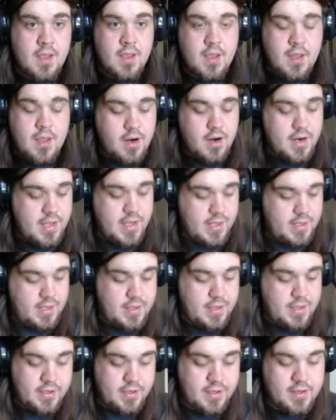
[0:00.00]
Alright,
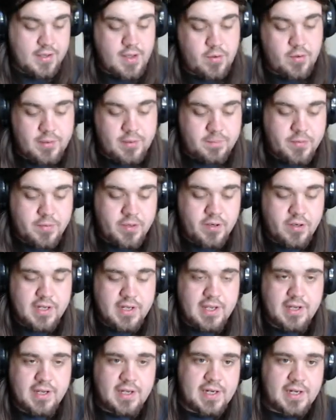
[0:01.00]
the only Burger
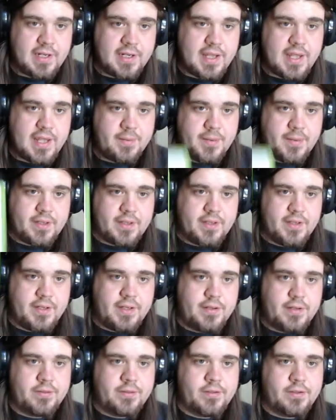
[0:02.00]
King game I got,
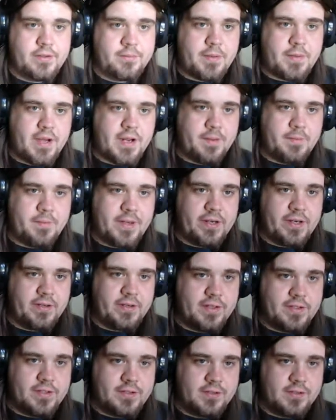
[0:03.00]
Pocket Bike
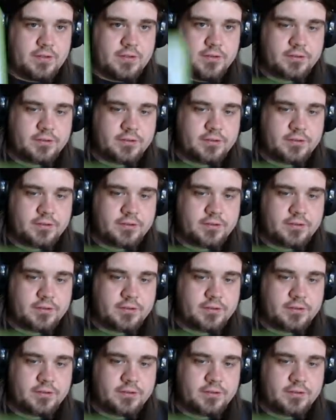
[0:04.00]
Racer.